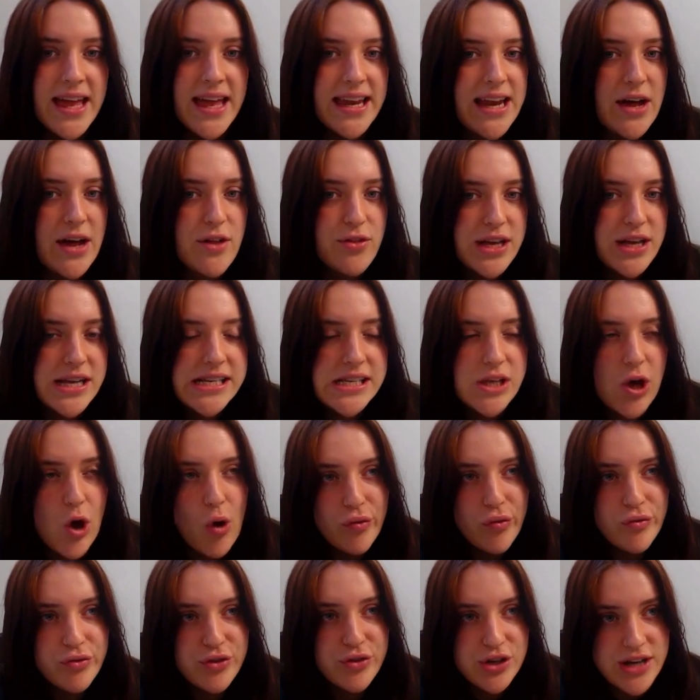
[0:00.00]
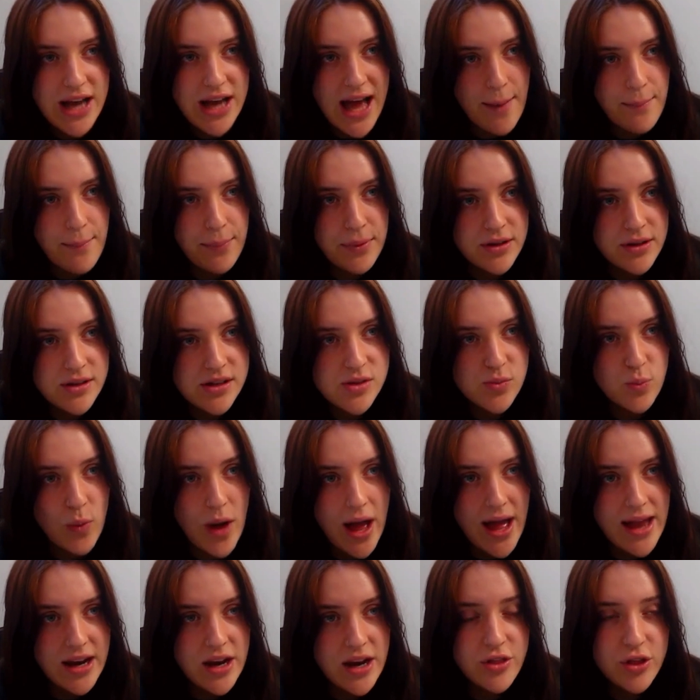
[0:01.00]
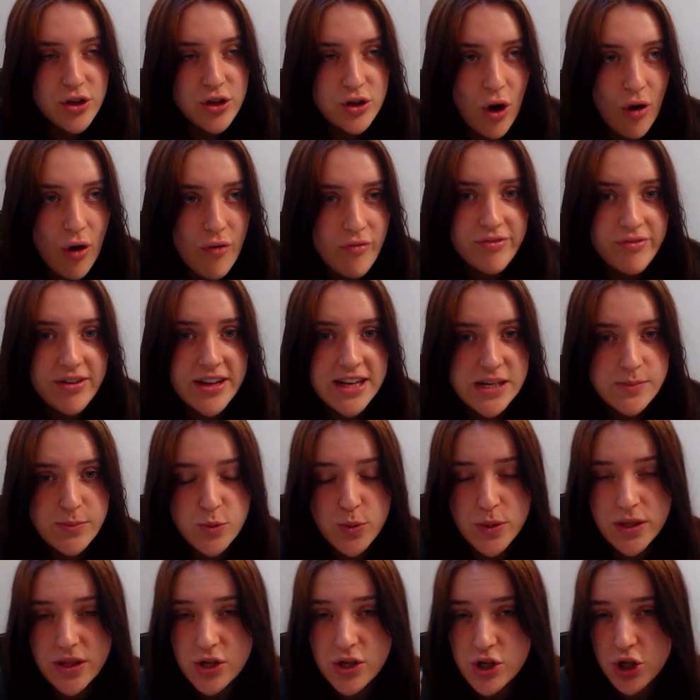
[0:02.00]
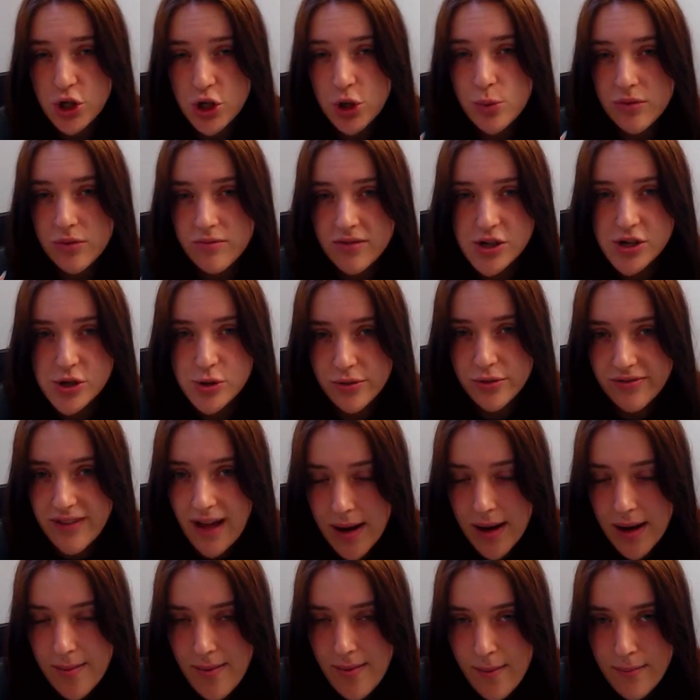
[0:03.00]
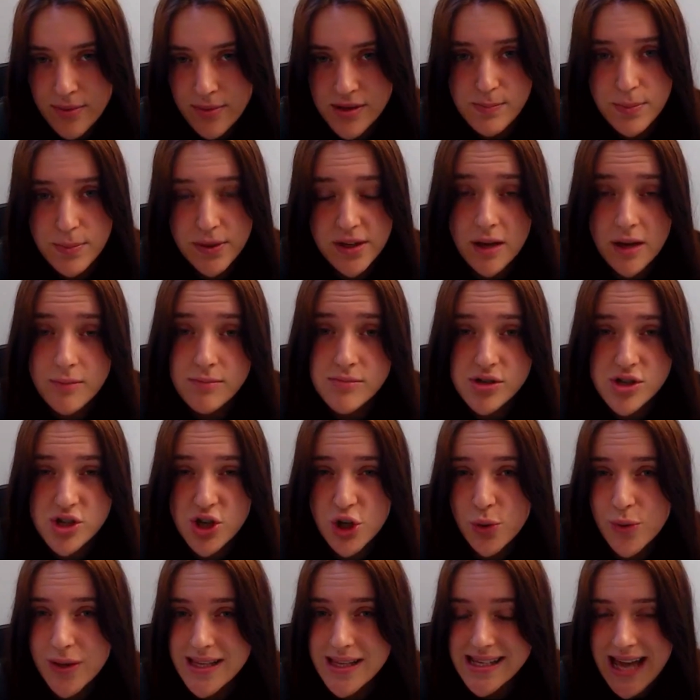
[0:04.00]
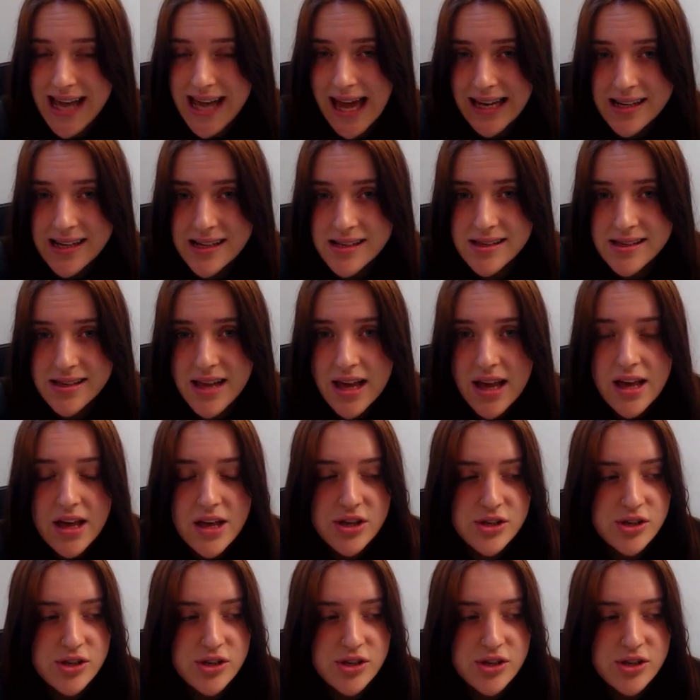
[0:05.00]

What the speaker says: Now, this often happens when the conflict between the two original family members becomes too intense.